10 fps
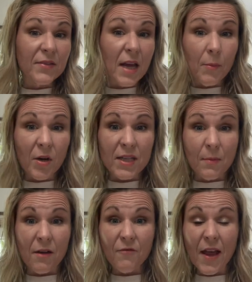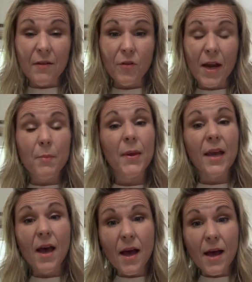timer is my favorite
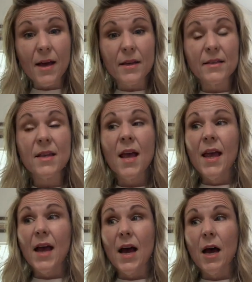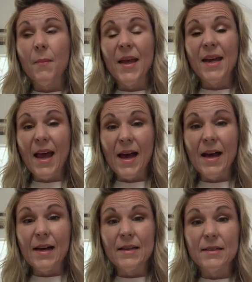because
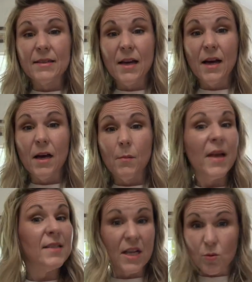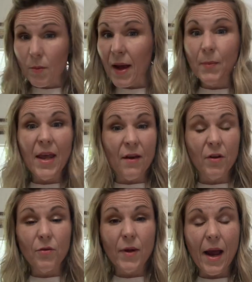it does remind me every
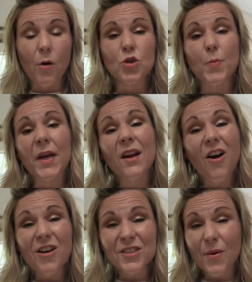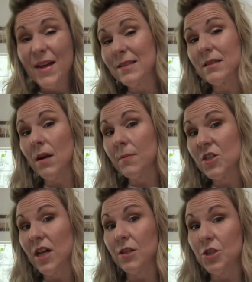3 hours, but it also has a stop,
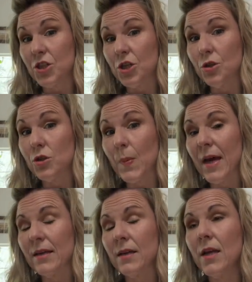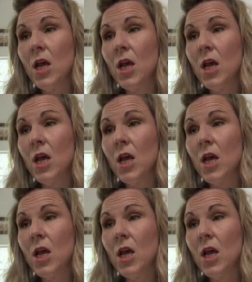challenge, choose button.